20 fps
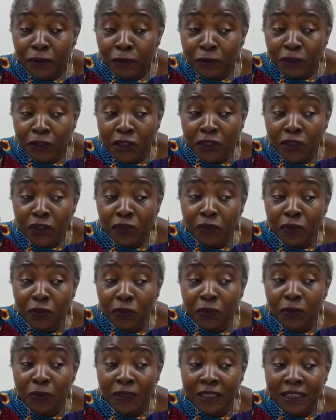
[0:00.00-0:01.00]

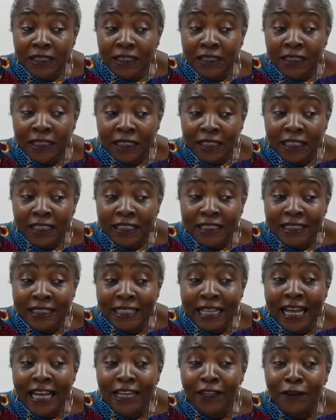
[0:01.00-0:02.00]
it's
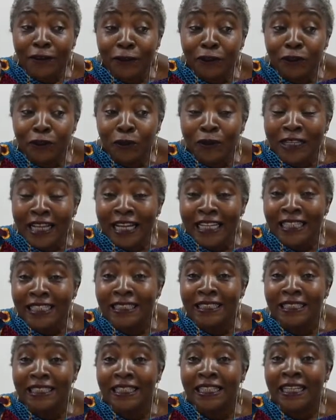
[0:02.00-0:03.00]
like a
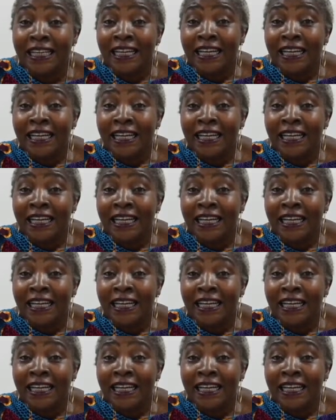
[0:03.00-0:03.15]
journalist.